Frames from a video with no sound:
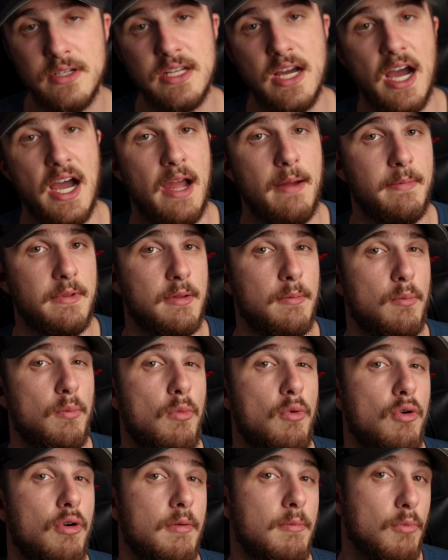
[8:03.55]
time, and the
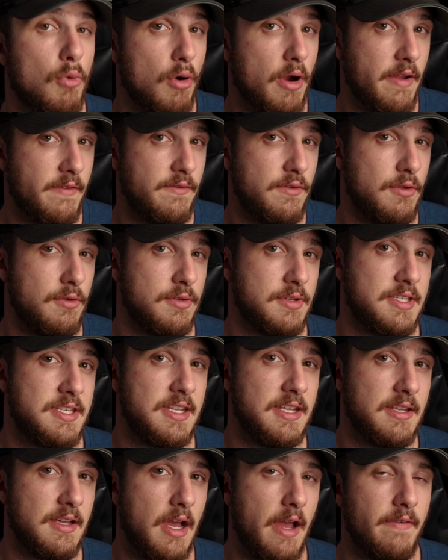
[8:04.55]
more and more I've used
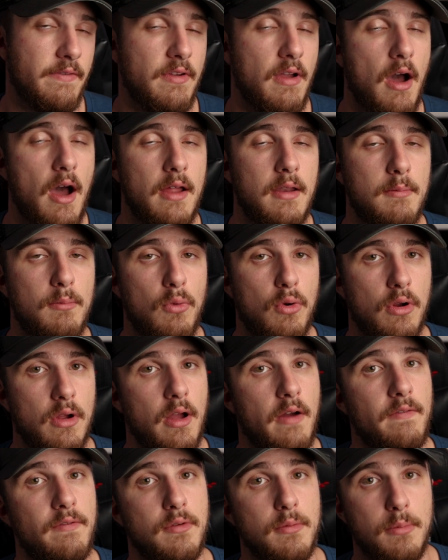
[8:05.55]
it, I've gotten more
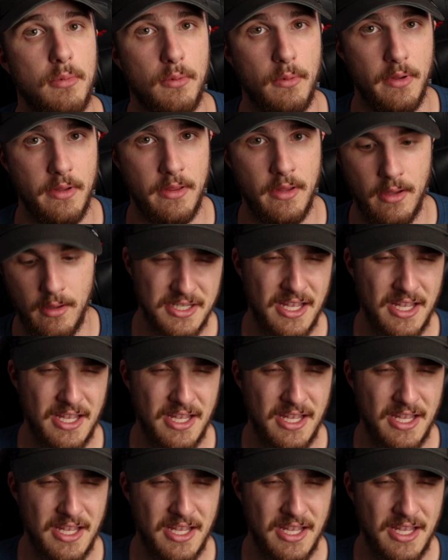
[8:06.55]
comfortable with it.